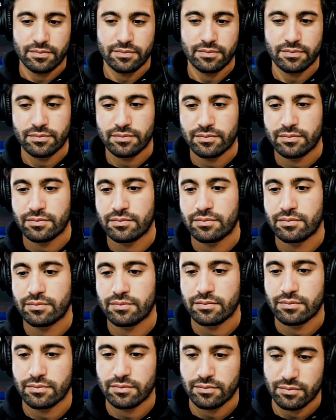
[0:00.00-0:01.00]
Written
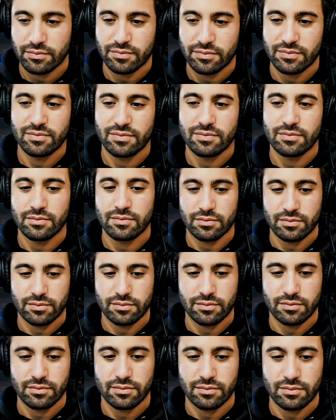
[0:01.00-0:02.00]
on these walls
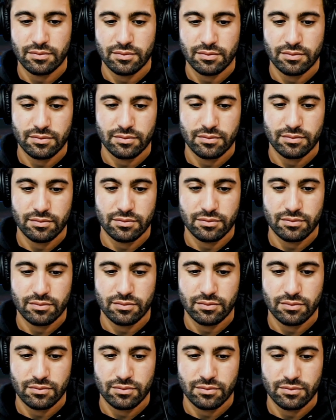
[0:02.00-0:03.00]
are the
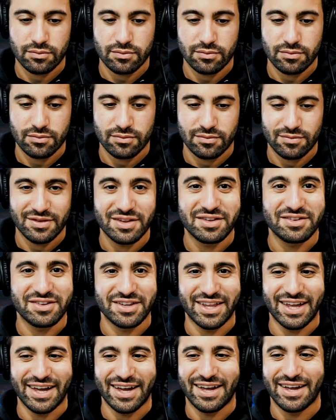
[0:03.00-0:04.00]
stories that I can
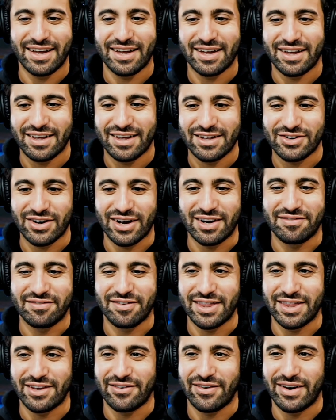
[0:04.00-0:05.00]
See that? Explain. Trying to
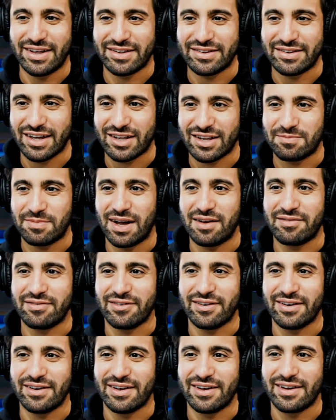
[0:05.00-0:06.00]
find the right exact spot
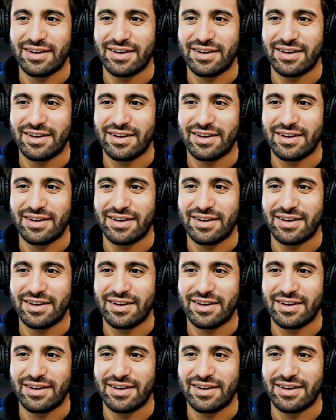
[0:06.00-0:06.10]
for it